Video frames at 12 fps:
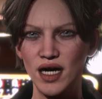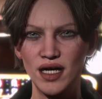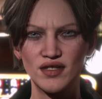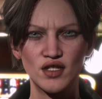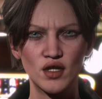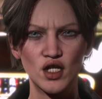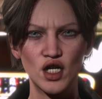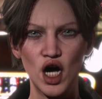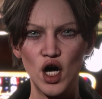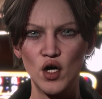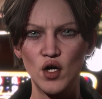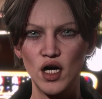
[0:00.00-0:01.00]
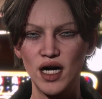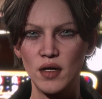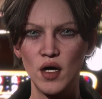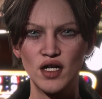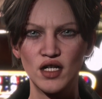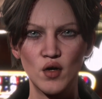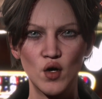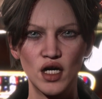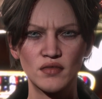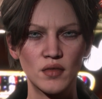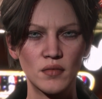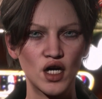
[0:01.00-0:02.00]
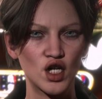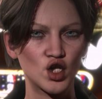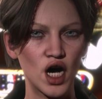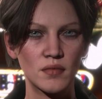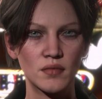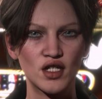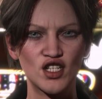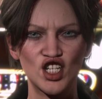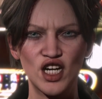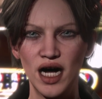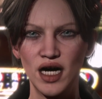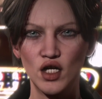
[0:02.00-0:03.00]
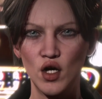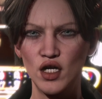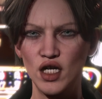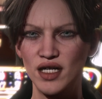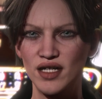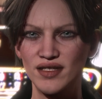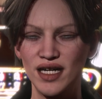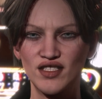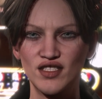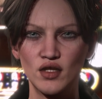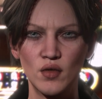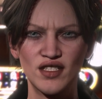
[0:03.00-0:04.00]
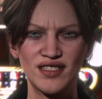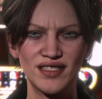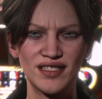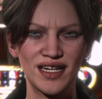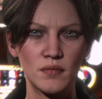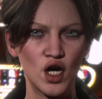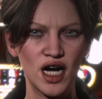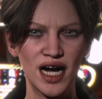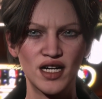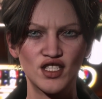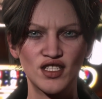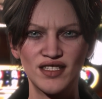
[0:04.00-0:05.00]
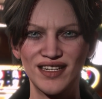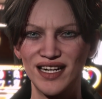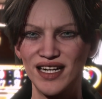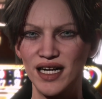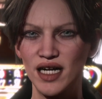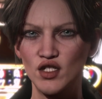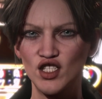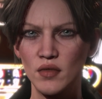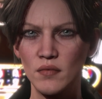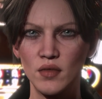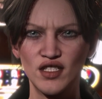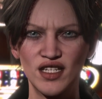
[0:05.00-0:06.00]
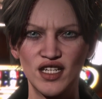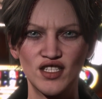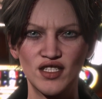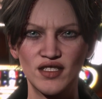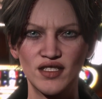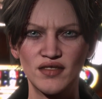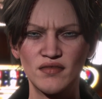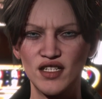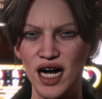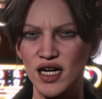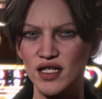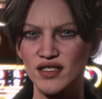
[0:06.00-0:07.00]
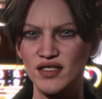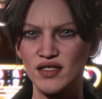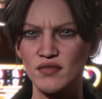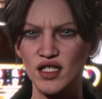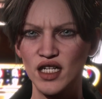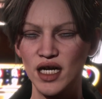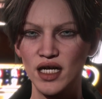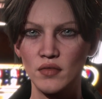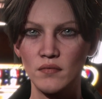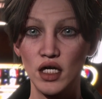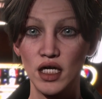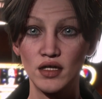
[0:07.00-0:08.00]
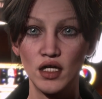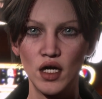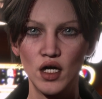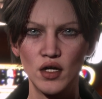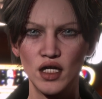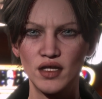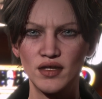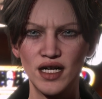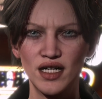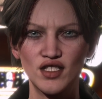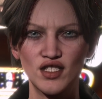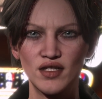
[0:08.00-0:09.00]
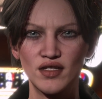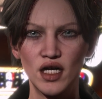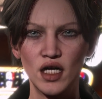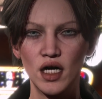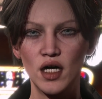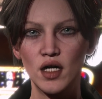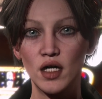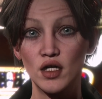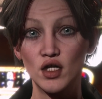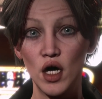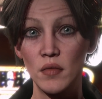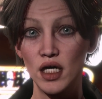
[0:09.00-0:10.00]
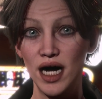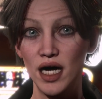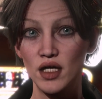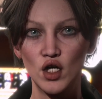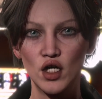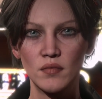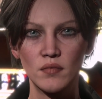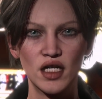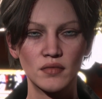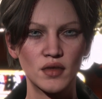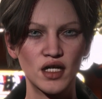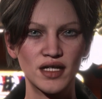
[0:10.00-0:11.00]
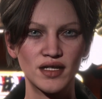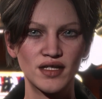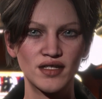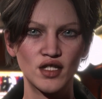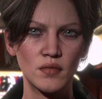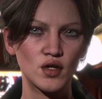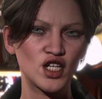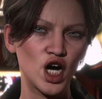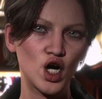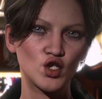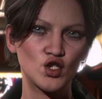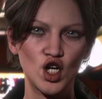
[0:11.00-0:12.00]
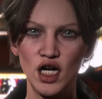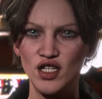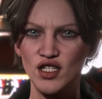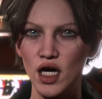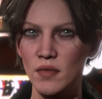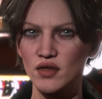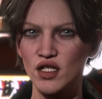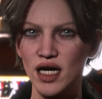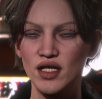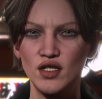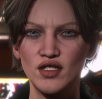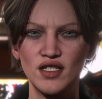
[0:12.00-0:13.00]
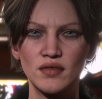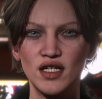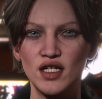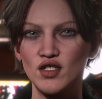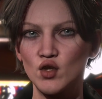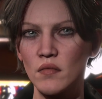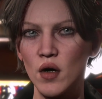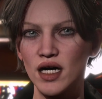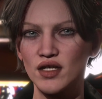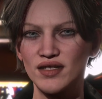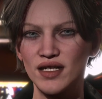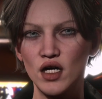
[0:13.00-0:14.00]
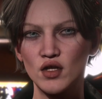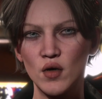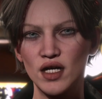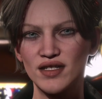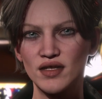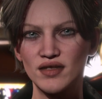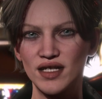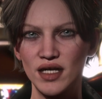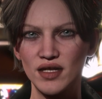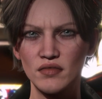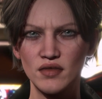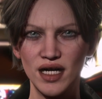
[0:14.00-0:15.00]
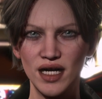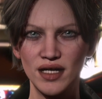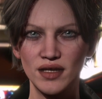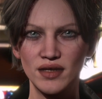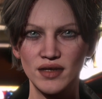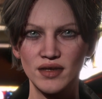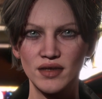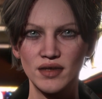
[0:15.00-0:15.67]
As you know, I'm on the run from a corrupt shadow organization with sleeper agents in leadership positions of various civilian and military organizations. So I'm glad you could meet me in this obscure truck stop diner 72 miles southwest of Santa Fe.